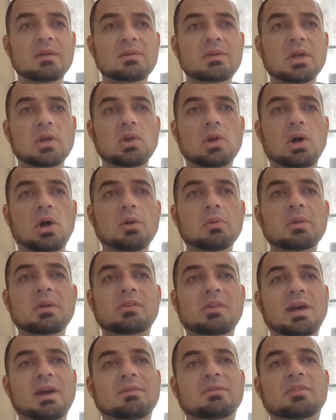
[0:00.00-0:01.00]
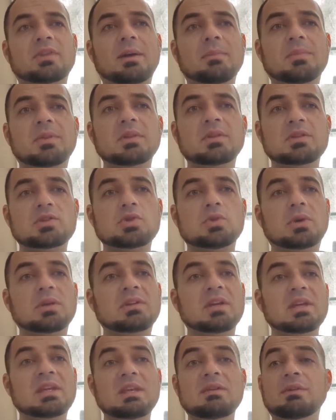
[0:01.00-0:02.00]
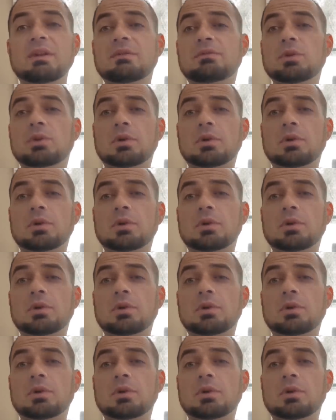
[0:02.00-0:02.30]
they'll always have something that you can take even if